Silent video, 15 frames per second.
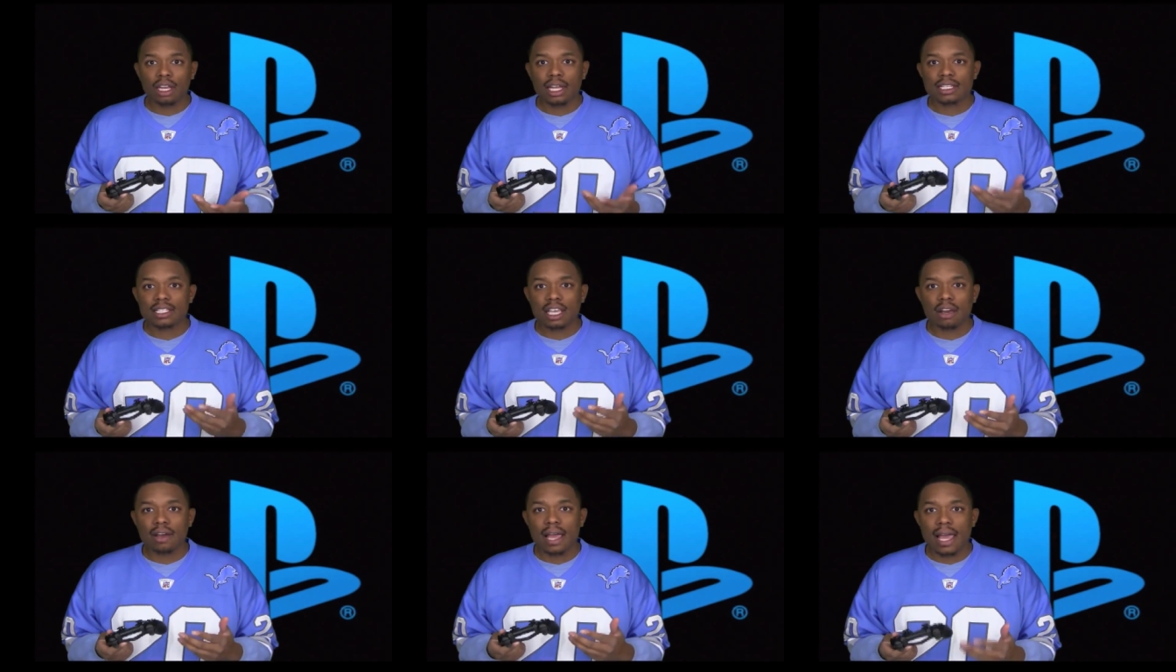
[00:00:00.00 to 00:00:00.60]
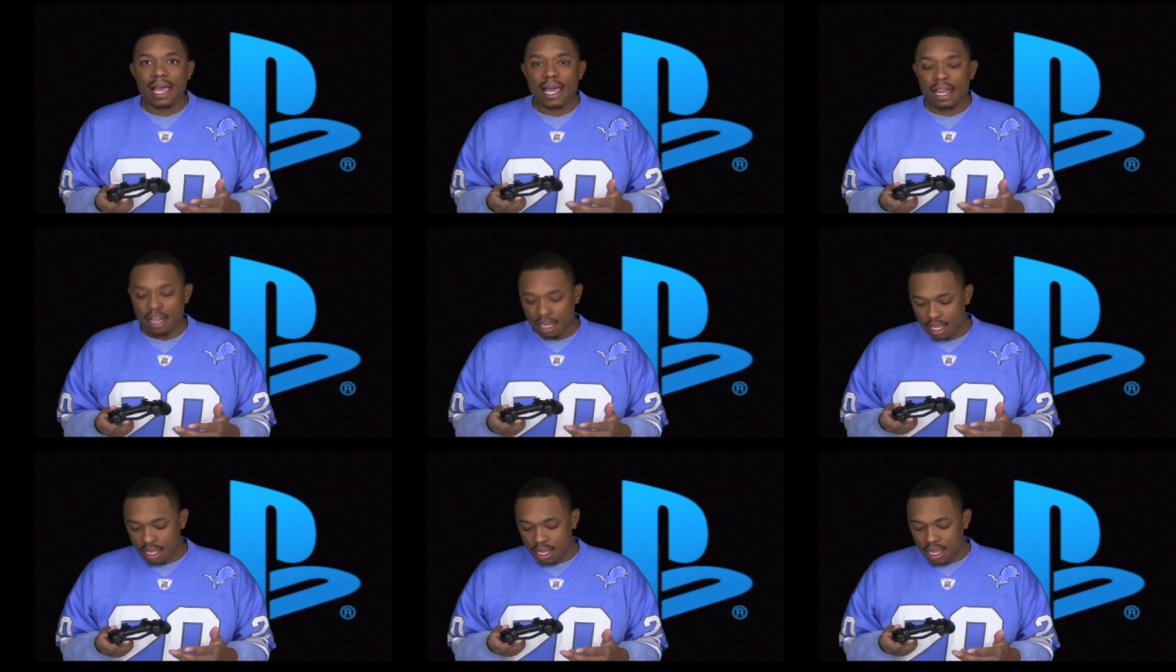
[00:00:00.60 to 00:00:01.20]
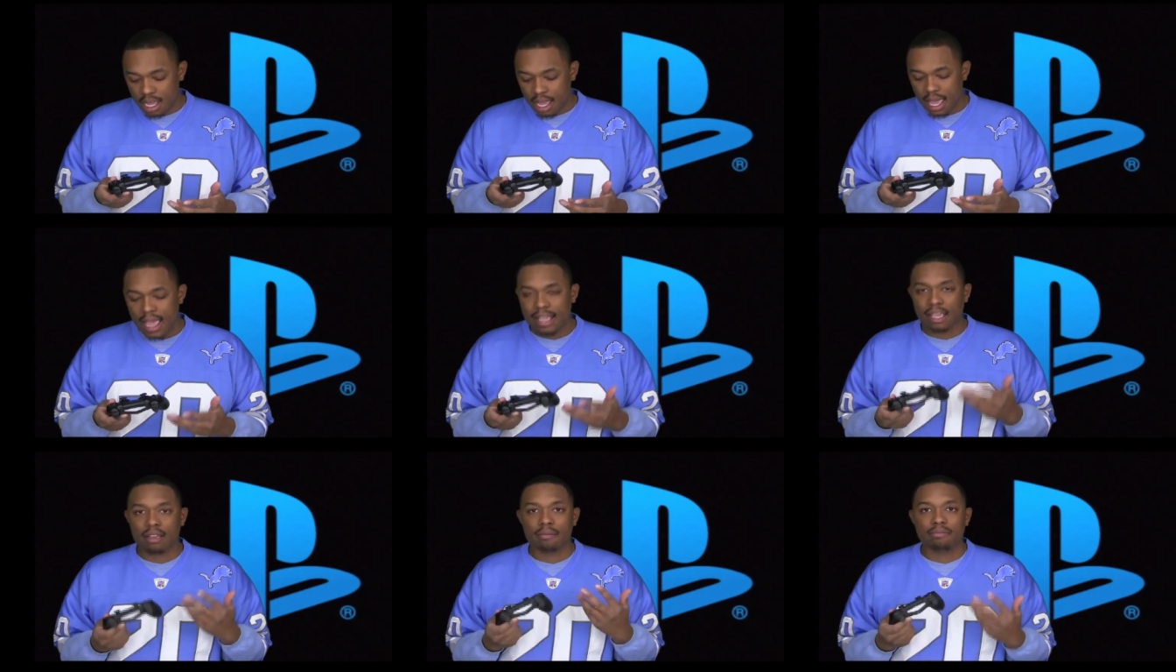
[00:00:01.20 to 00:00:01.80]
Let's go ahead
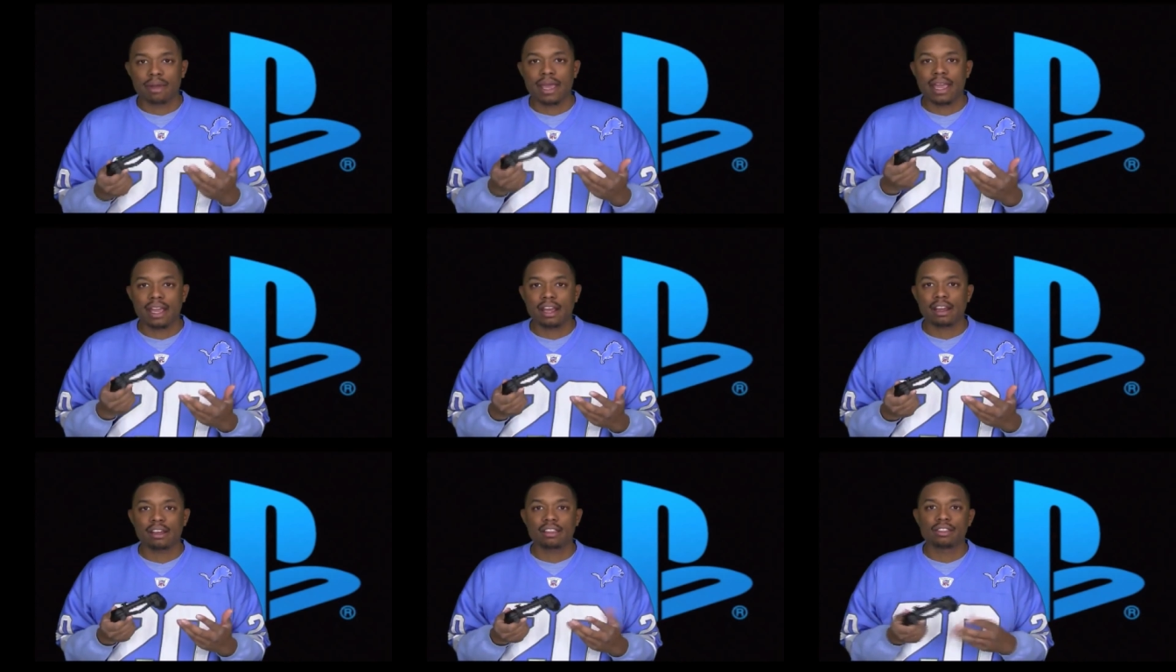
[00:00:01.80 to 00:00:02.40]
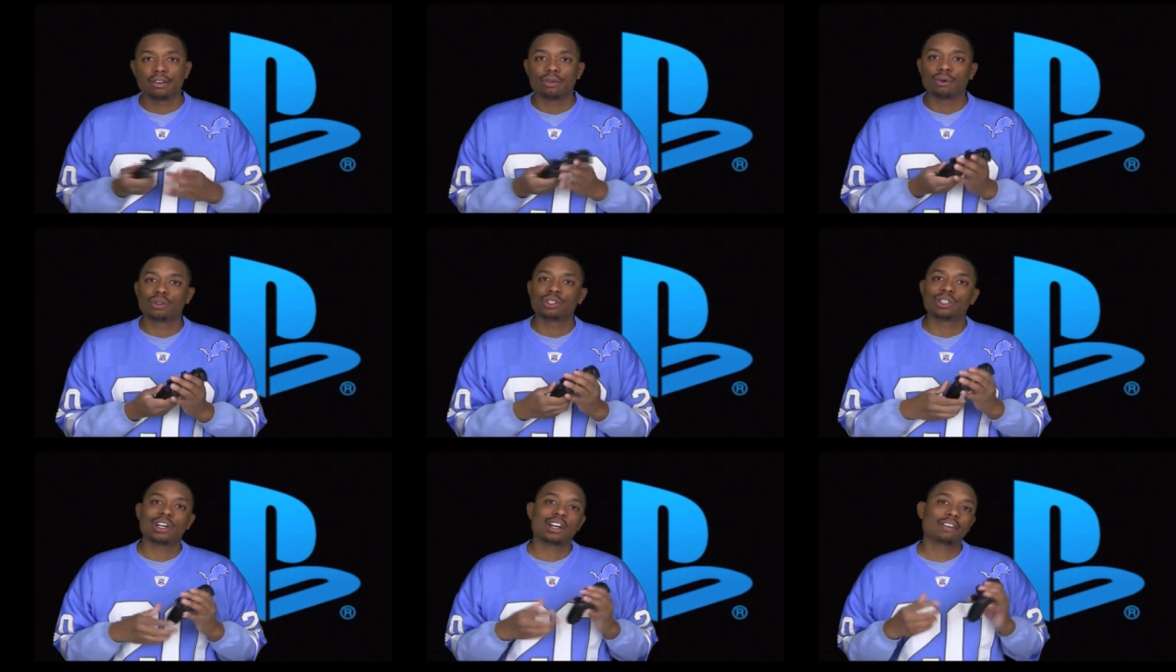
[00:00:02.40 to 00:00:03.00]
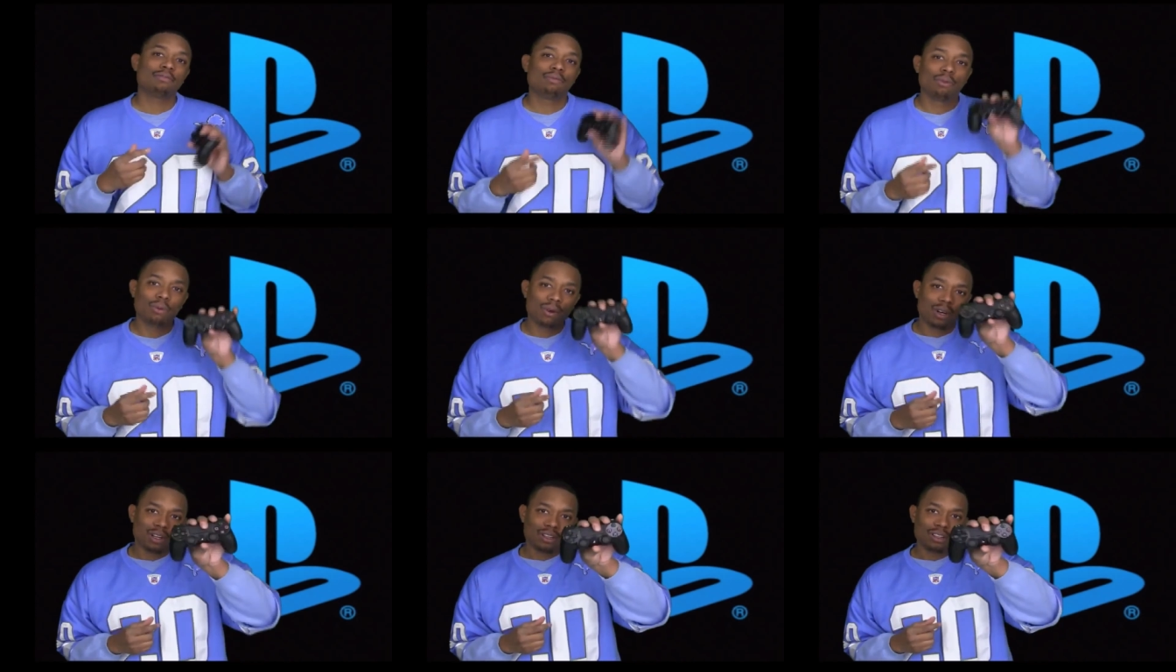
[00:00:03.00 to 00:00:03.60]
and compare the DualShock
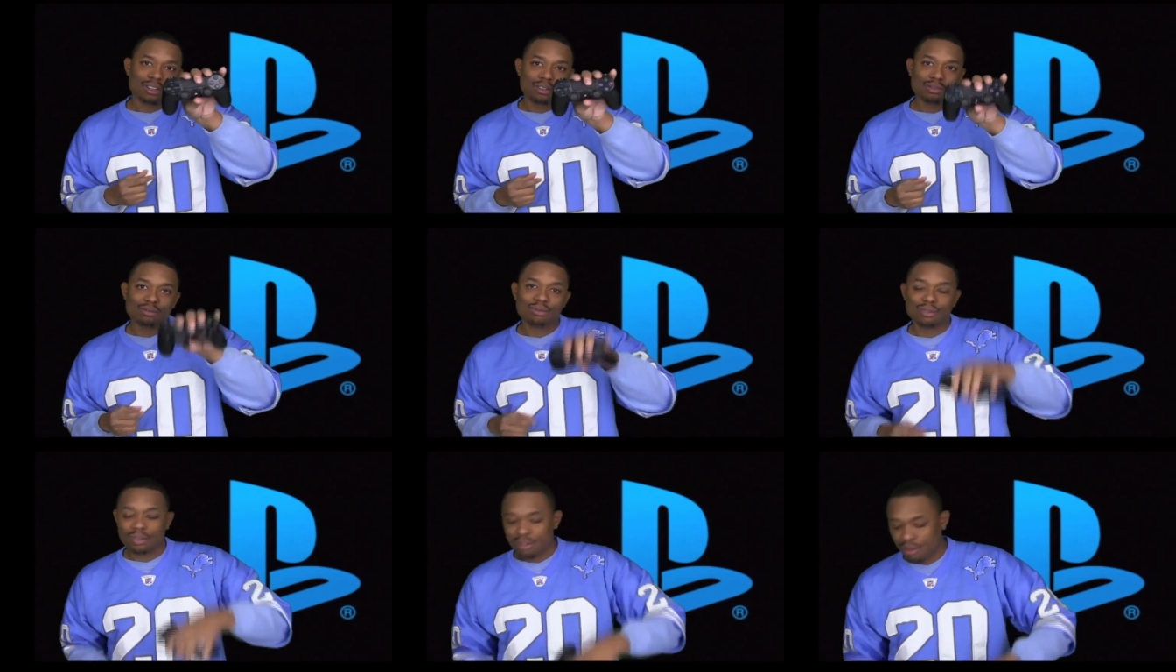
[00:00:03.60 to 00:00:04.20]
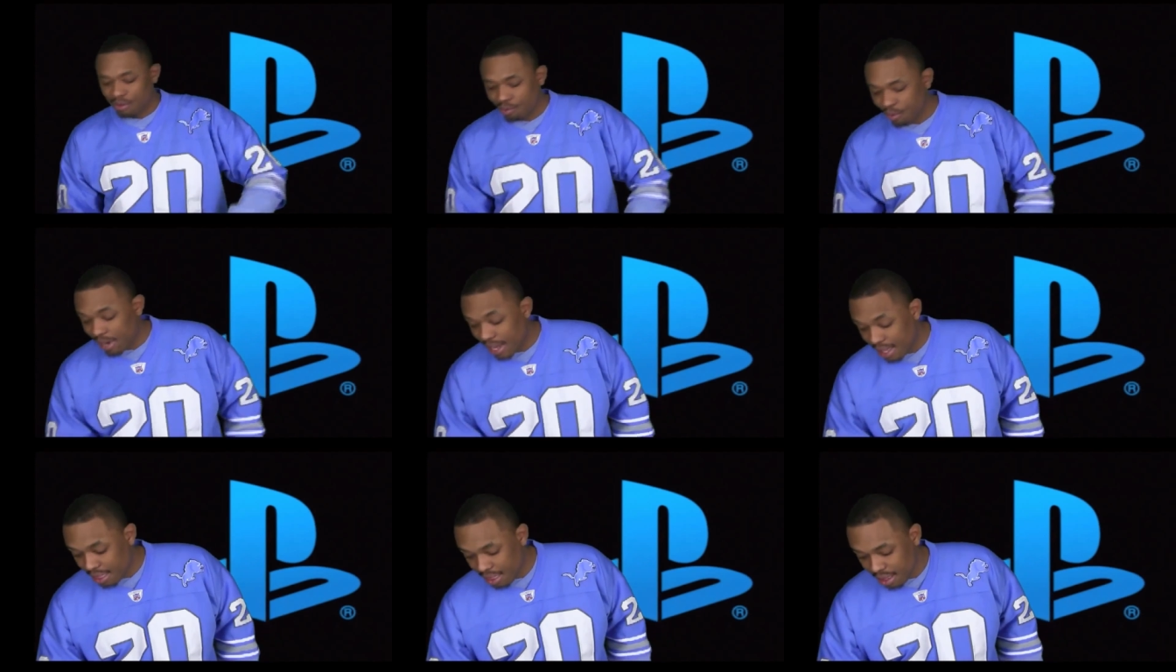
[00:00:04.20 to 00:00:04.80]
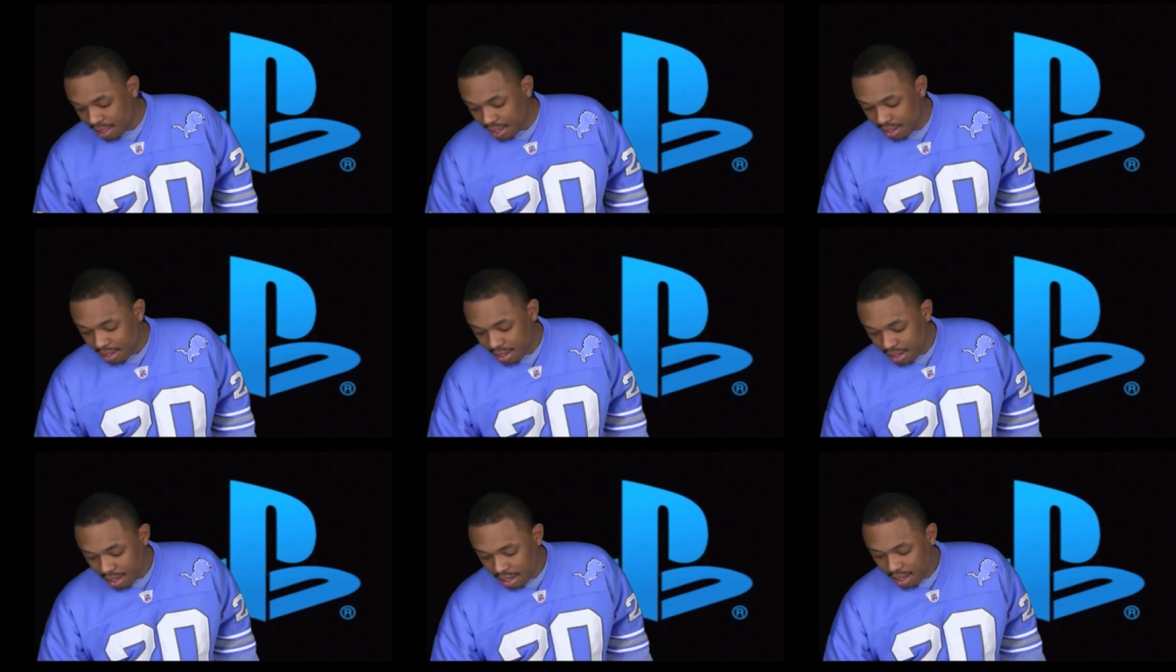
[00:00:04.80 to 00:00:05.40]
4 with
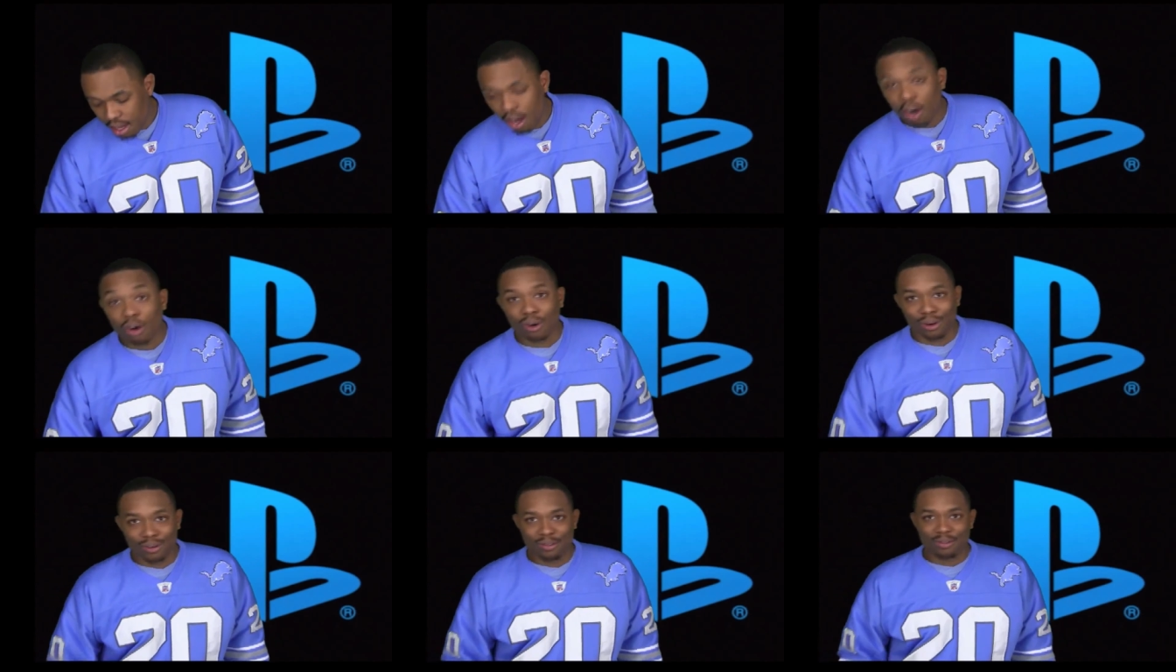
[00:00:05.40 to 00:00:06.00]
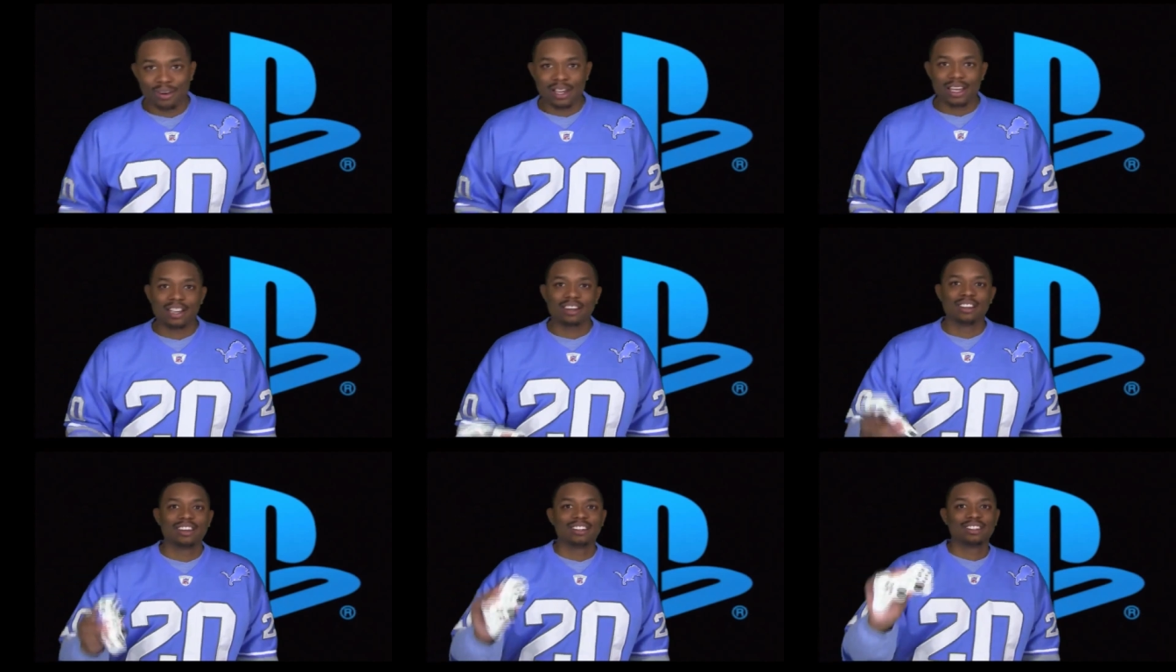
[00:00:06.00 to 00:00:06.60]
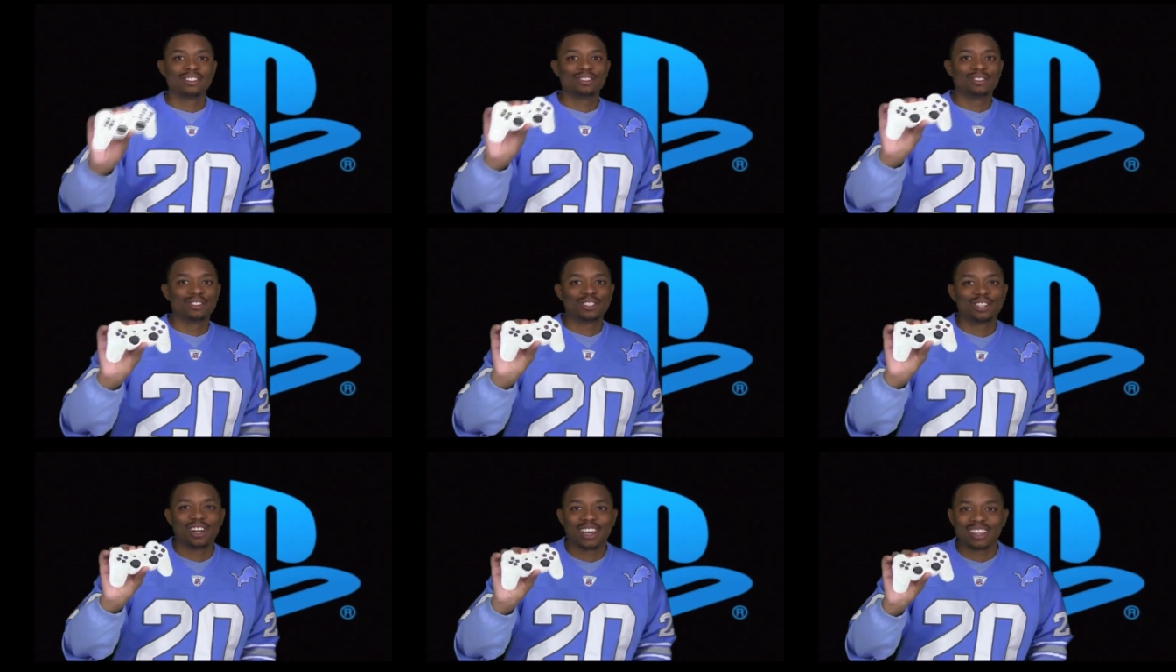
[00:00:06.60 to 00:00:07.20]
our old friend
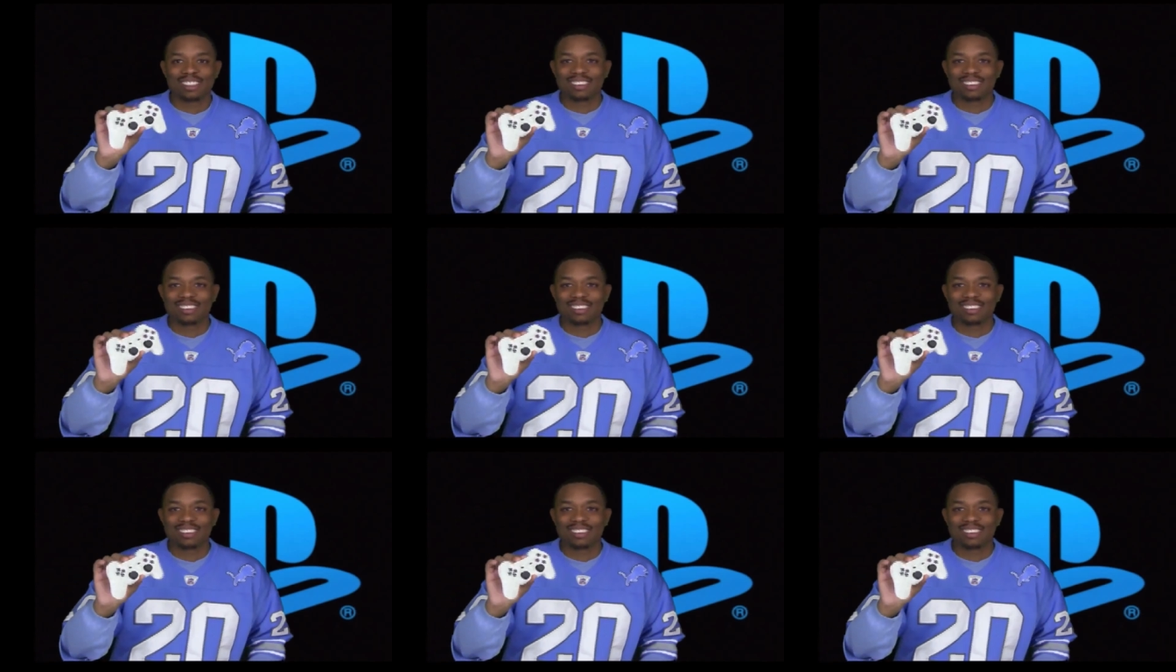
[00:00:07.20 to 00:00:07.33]
DualShock